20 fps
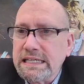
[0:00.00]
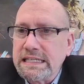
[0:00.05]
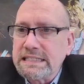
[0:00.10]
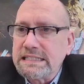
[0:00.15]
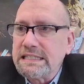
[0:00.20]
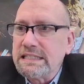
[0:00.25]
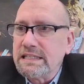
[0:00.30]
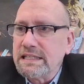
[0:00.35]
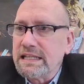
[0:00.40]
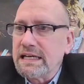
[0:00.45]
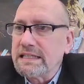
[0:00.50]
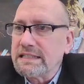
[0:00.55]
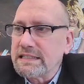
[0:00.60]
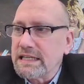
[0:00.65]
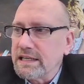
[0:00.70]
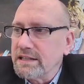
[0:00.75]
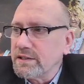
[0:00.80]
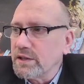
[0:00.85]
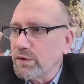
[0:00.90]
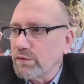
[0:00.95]
gets into that
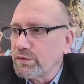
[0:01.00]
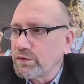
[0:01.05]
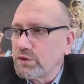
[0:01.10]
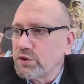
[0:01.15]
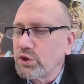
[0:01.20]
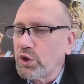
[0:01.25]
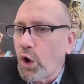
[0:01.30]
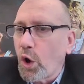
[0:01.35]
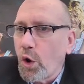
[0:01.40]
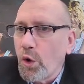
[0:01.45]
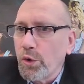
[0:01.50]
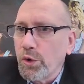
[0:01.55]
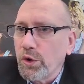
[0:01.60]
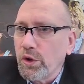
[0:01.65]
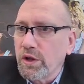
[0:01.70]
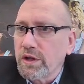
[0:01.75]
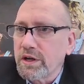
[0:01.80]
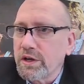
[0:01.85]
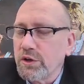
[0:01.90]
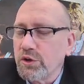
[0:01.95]
sense of
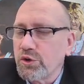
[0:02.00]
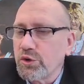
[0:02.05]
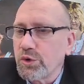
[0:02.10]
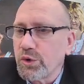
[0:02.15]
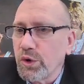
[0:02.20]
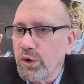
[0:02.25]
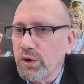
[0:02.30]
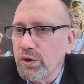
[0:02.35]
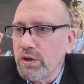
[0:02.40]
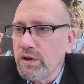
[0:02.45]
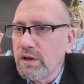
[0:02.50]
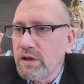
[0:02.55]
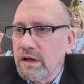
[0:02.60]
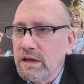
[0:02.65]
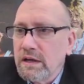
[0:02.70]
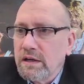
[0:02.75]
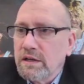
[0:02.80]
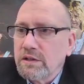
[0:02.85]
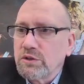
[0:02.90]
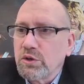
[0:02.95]
total control.
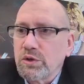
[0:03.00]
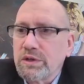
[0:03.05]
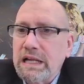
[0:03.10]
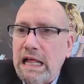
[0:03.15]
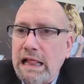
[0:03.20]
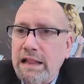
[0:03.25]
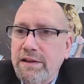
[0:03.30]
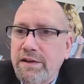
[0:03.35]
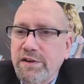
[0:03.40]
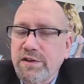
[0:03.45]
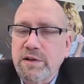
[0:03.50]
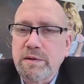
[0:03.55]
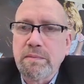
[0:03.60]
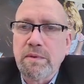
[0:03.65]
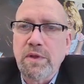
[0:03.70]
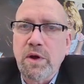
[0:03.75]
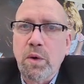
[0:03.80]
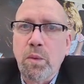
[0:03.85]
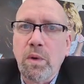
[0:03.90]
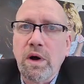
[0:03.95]

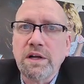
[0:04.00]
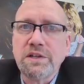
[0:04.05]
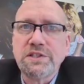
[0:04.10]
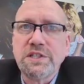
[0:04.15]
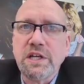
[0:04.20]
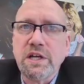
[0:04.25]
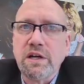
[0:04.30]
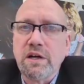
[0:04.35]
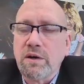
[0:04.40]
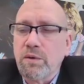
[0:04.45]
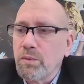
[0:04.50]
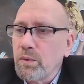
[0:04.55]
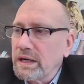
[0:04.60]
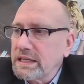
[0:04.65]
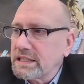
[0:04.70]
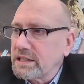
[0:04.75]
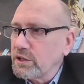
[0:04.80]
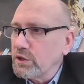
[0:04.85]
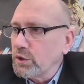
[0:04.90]
Totalitarianism, they're watching what